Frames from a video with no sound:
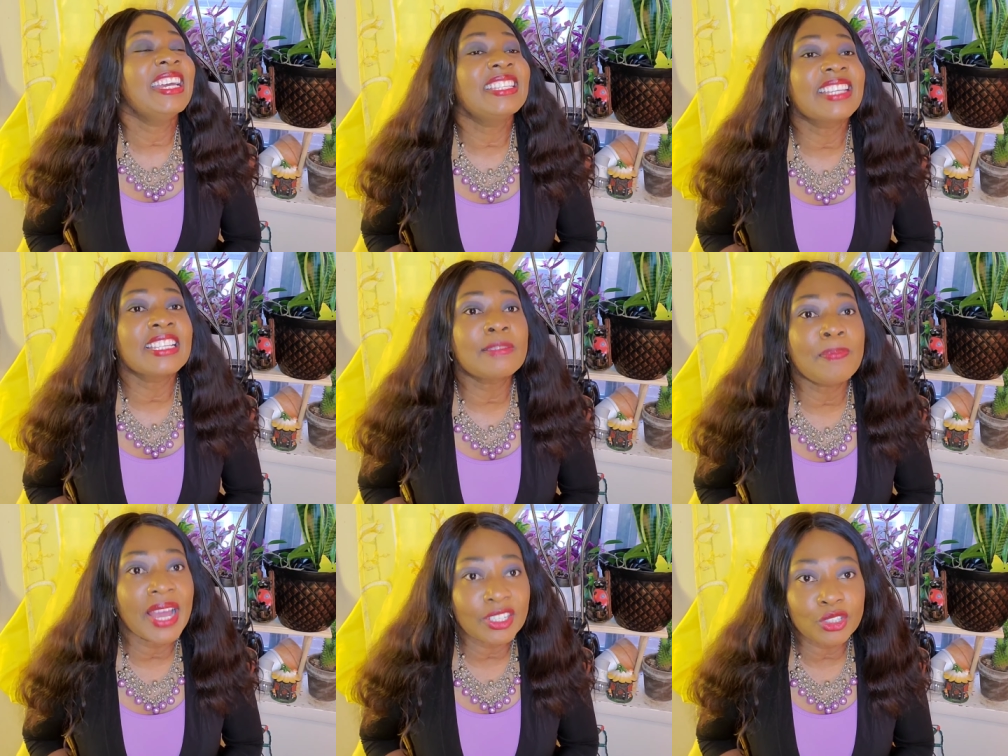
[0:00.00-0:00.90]
it's a
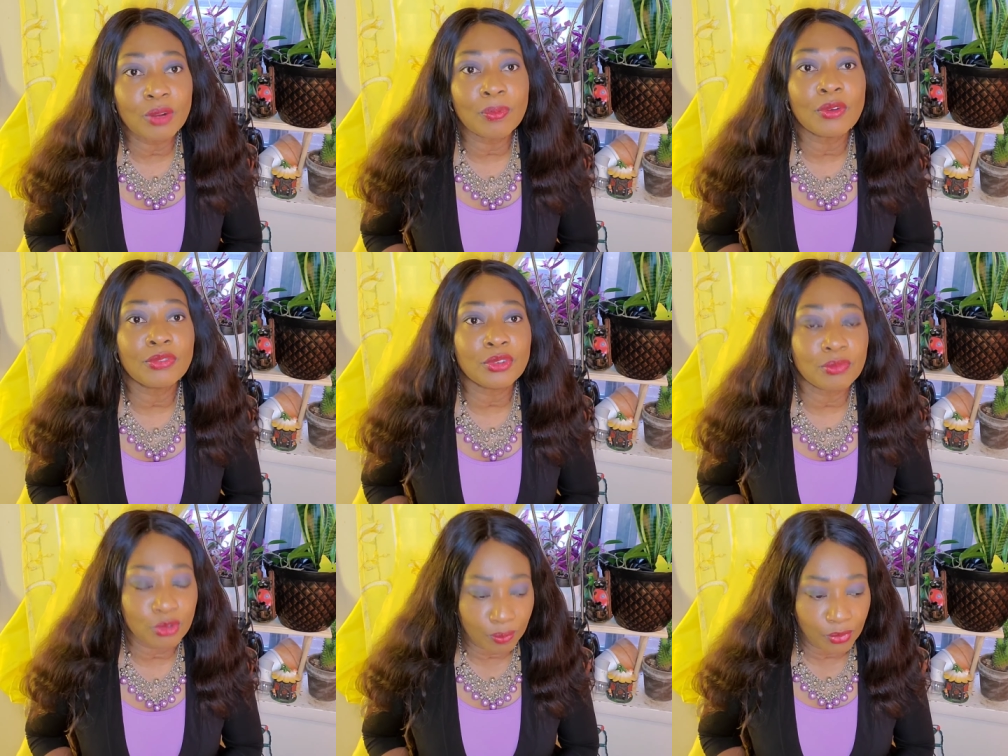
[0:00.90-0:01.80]
special
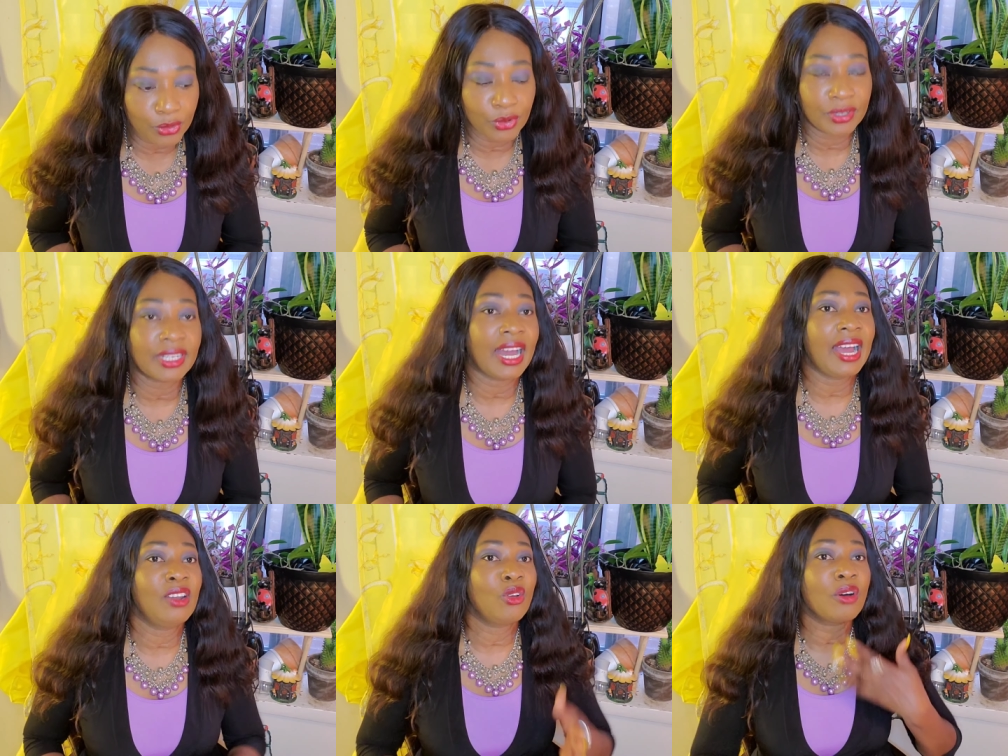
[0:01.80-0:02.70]
perfume to put on
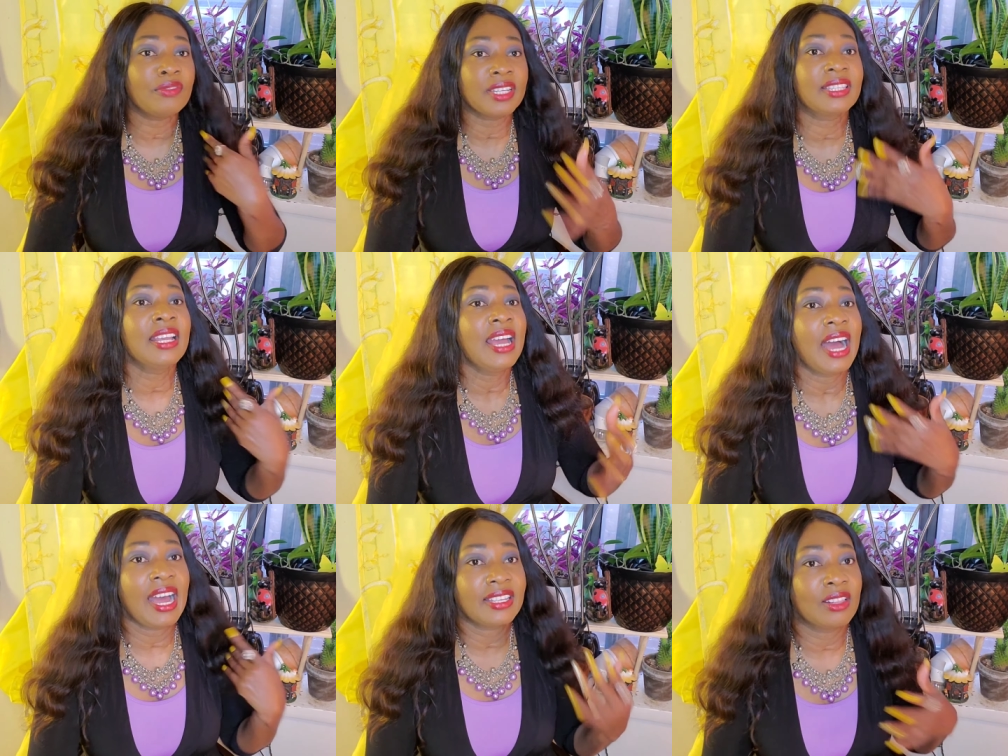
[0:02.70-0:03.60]
i love it i